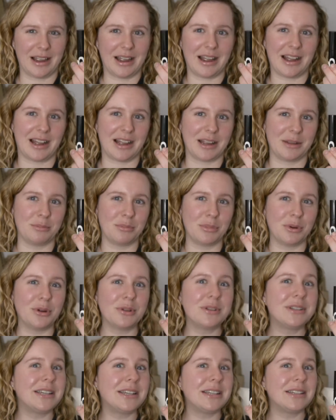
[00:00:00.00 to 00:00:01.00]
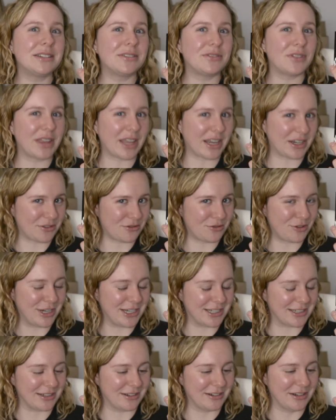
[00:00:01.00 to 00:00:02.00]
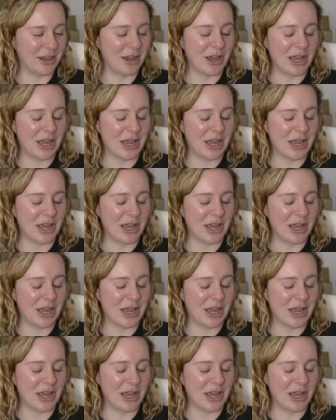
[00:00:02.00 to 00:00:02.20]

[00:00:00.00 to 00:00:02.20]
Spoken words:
I bought it for that reason,